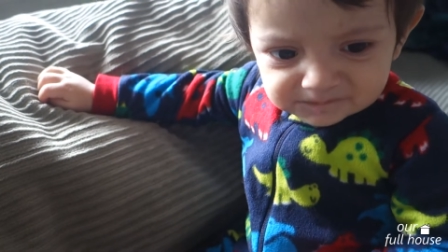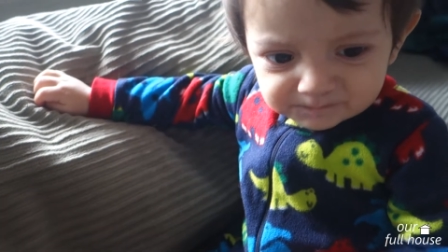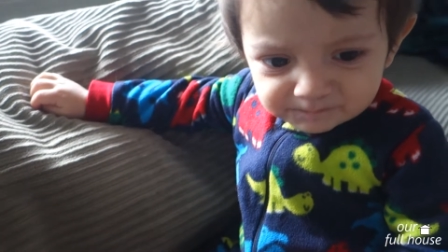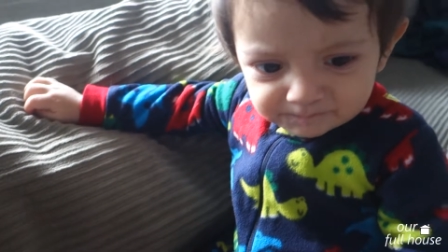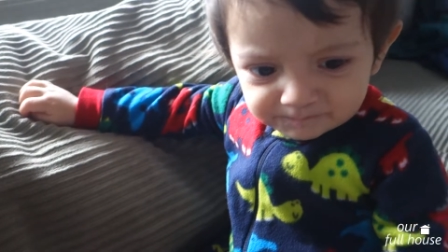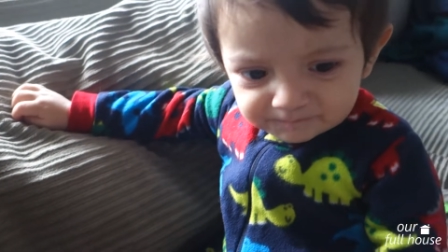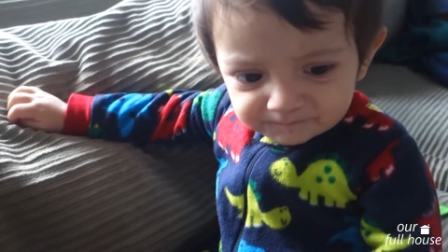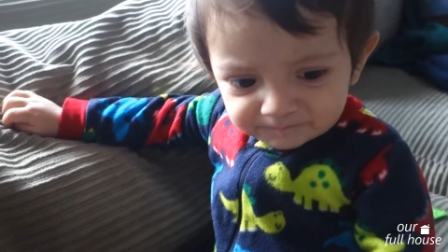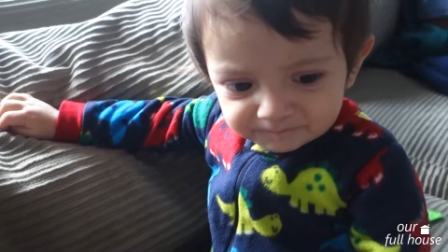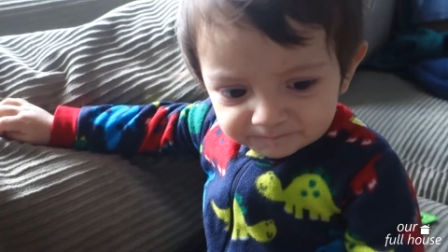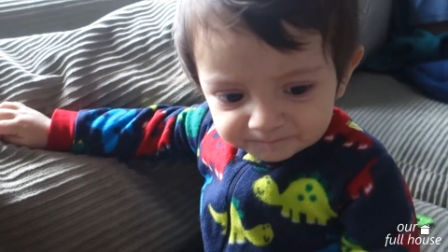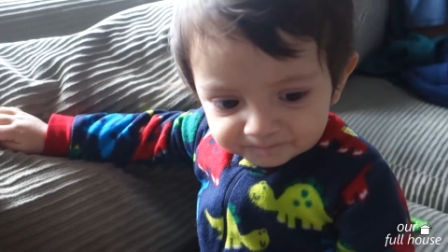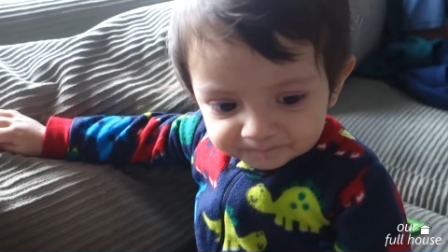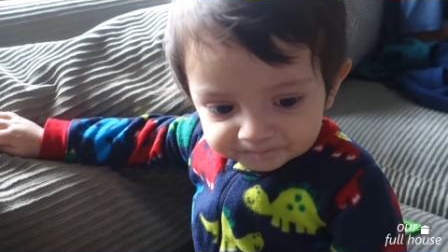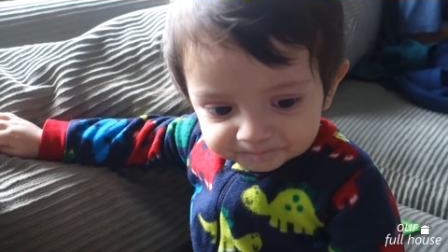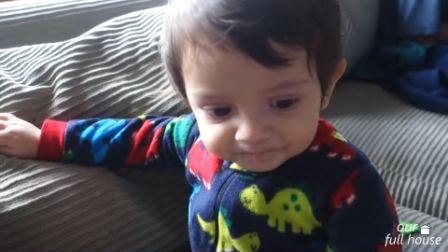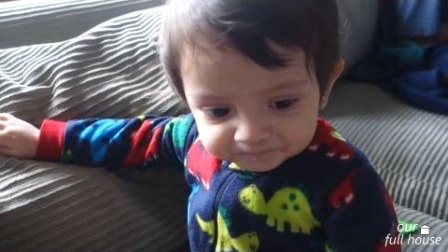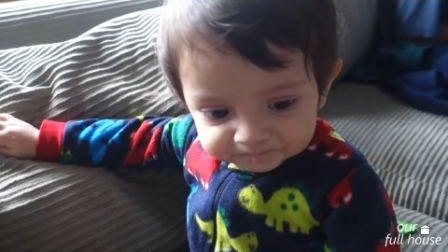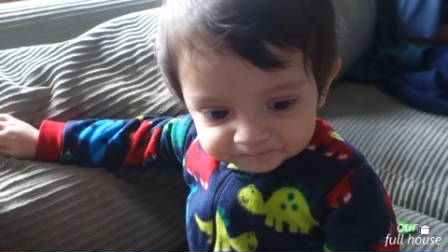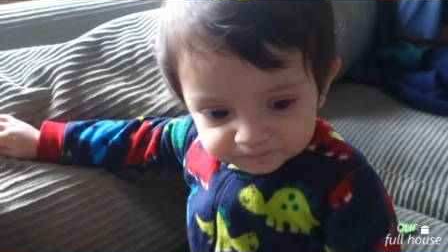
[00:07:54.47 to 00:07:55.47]
boy.
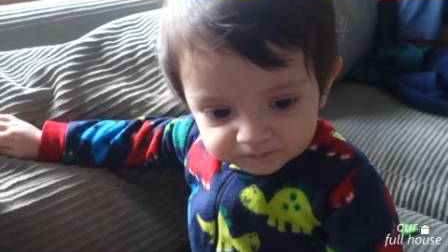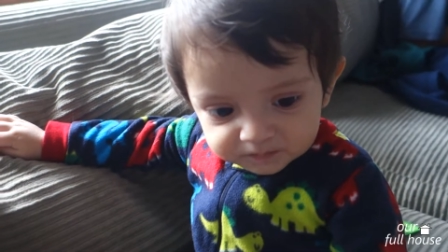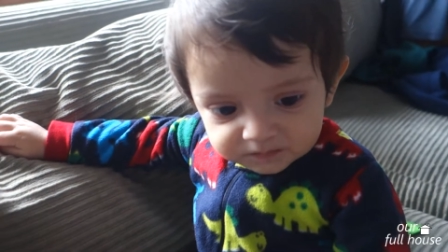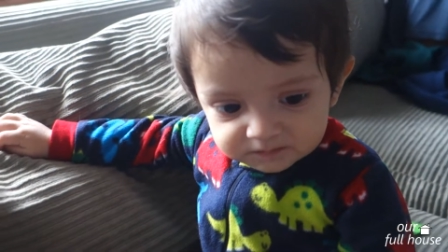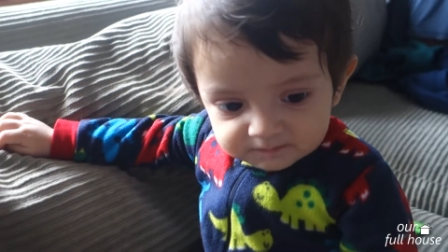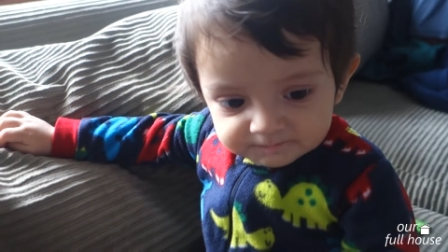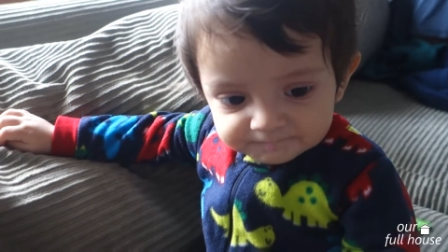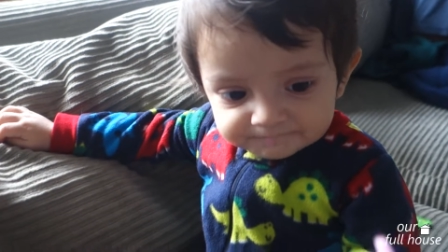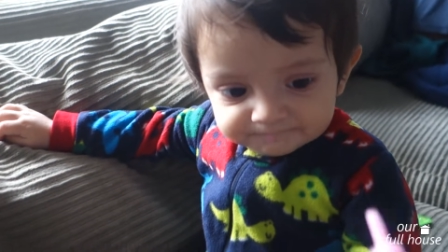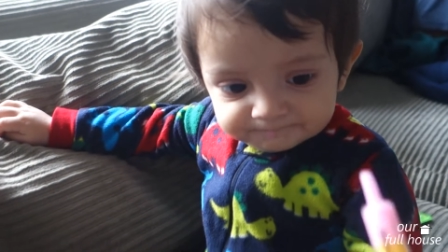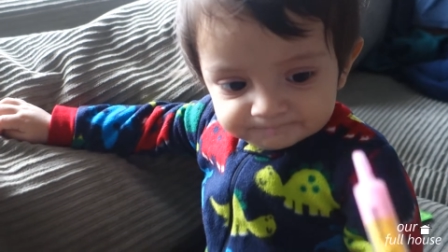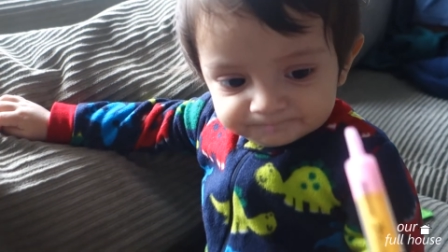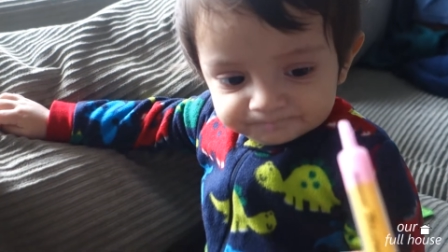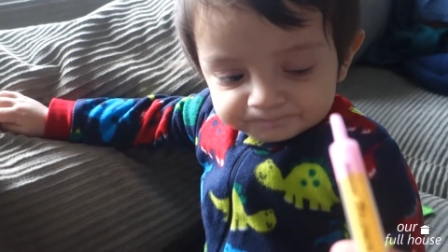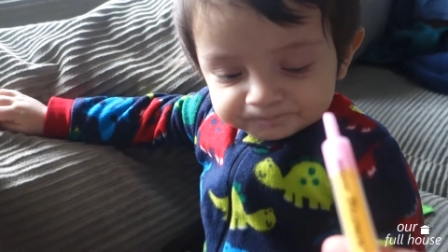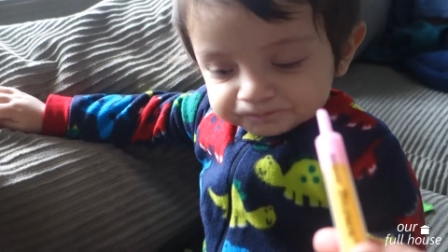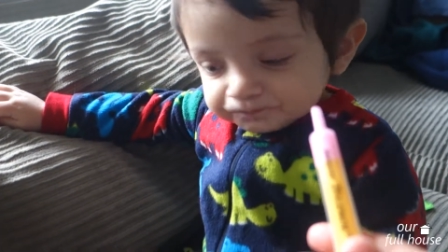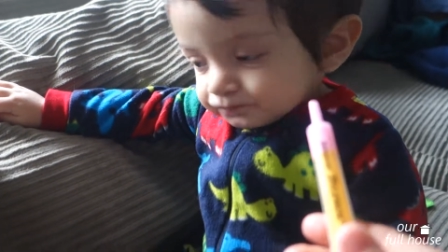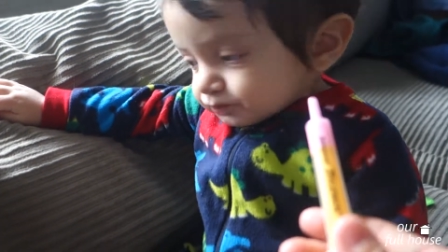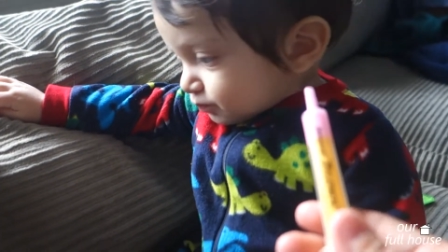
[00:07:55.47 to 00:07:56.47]
You drink
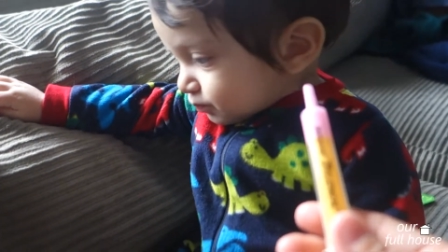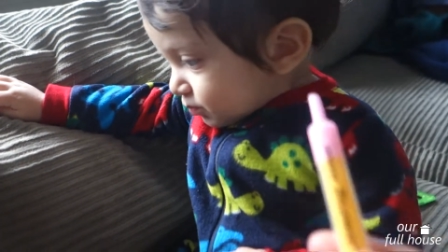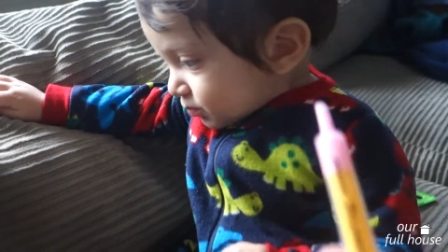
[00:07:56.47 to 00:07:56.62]
it. It's